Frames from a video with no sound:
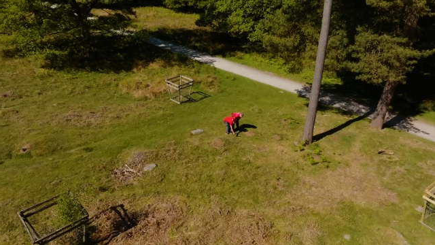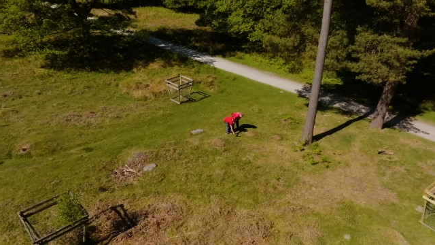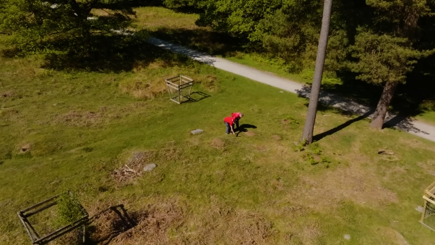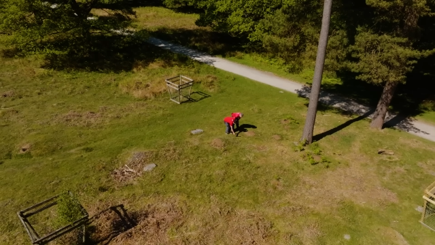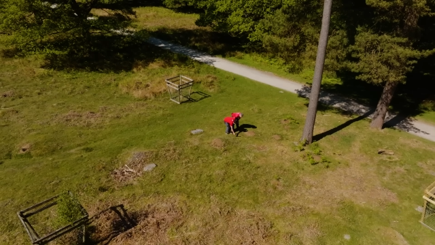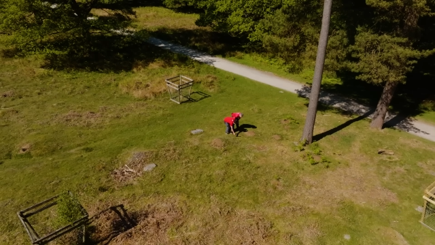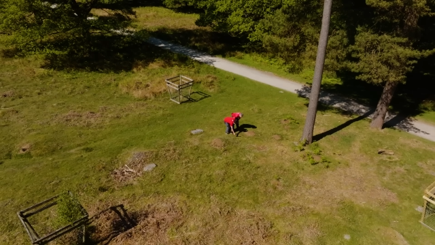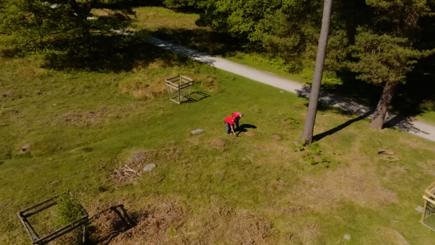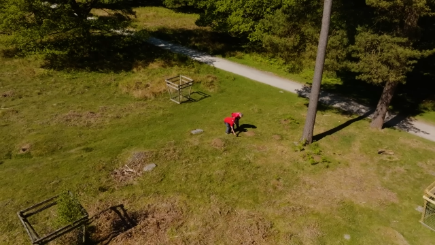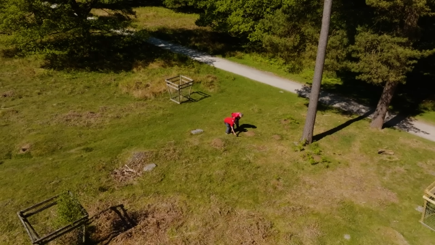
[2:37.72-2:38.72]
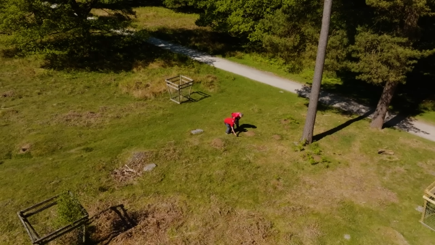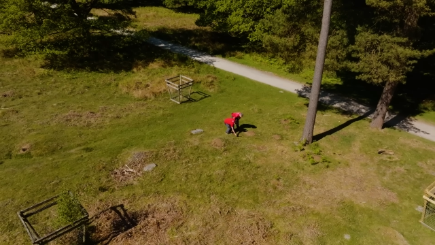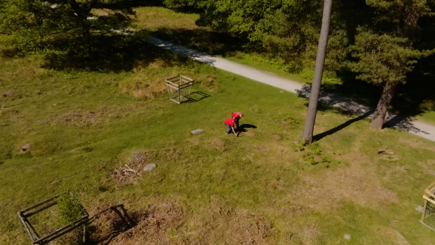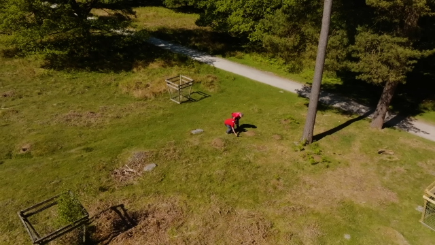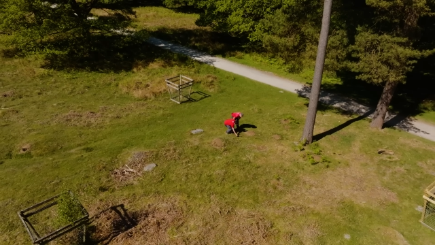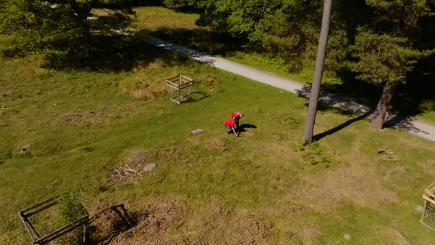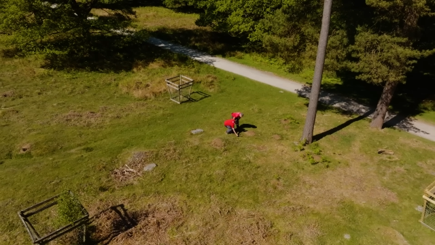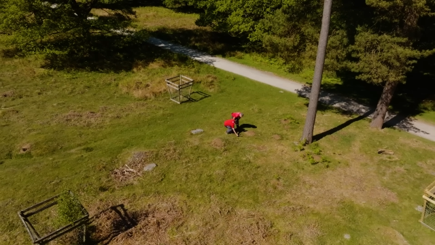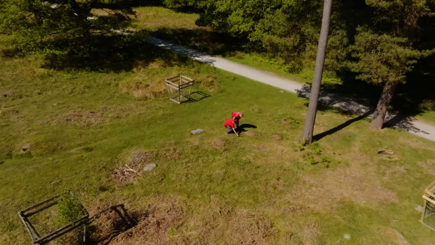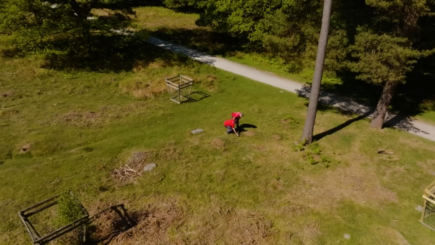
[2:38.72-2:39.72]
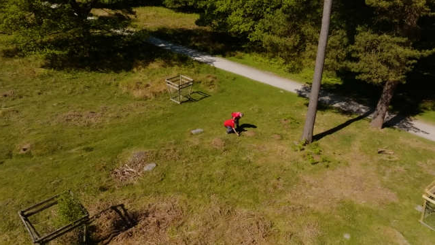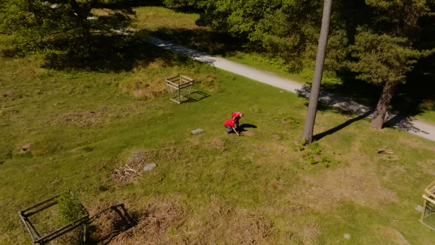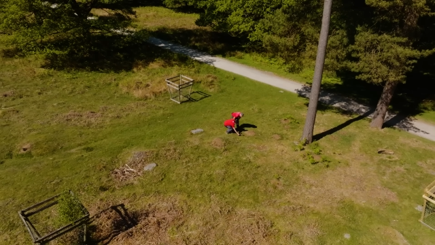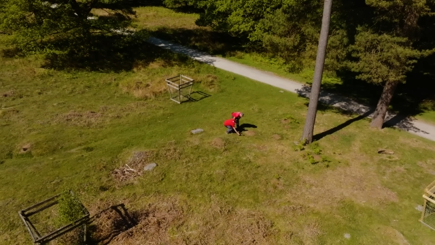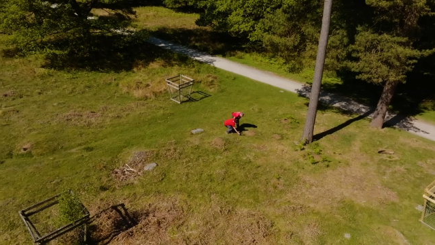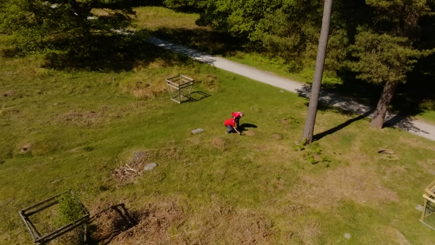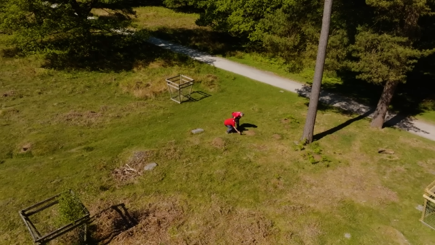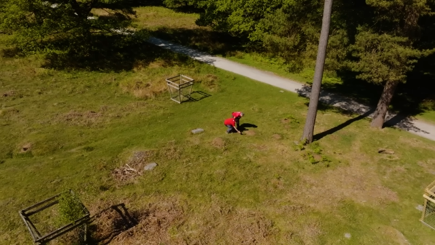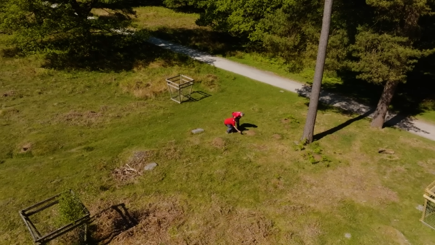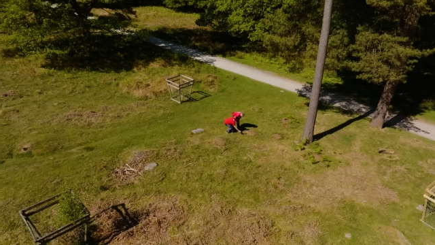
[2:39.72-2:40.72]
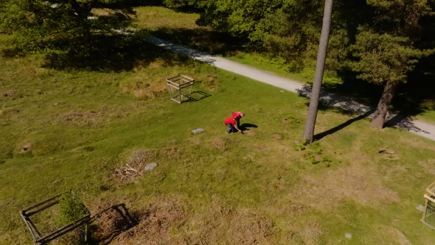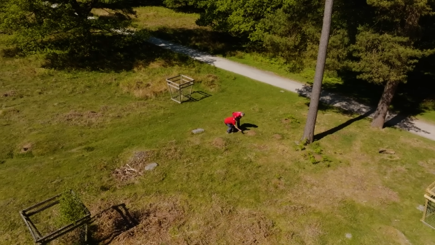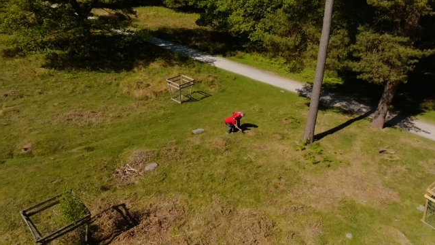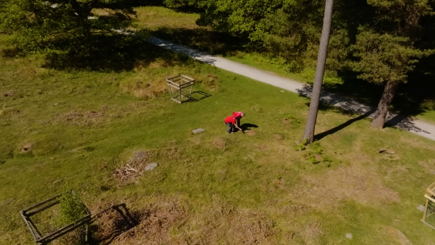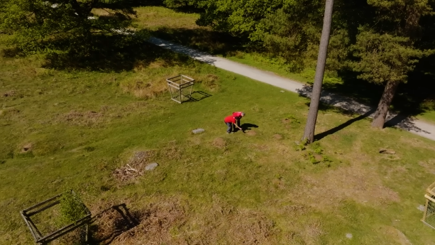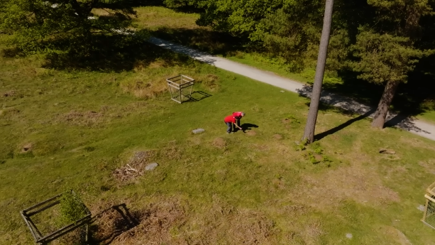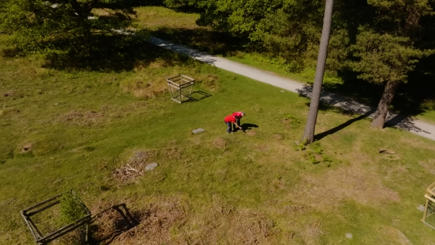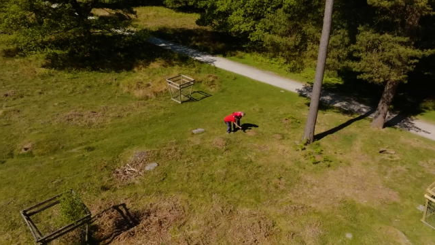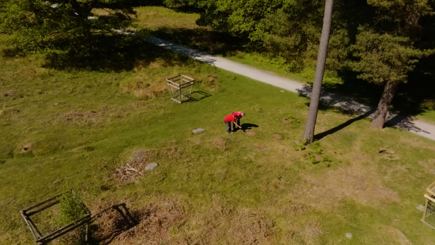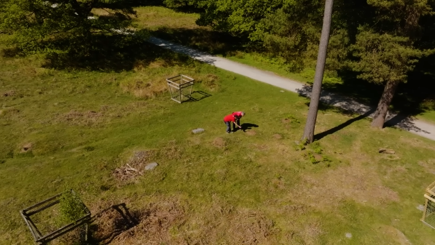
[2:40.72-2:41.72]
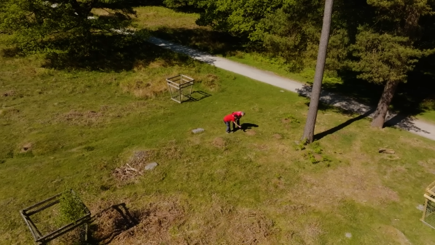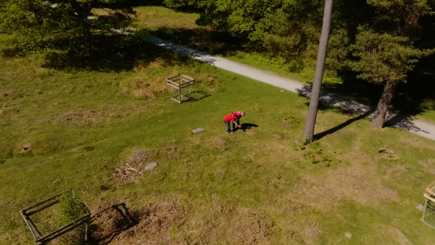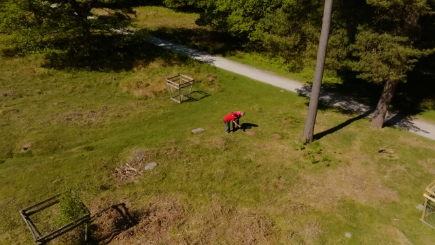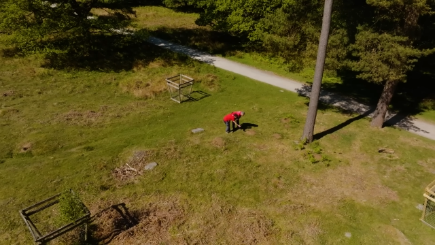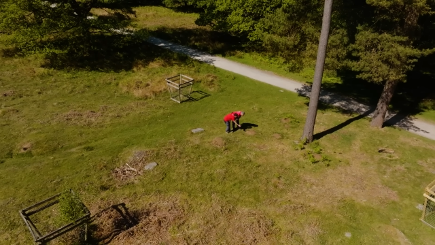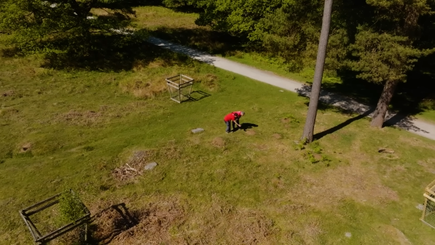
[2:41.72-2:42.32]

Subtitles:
[unreadable: no face in view]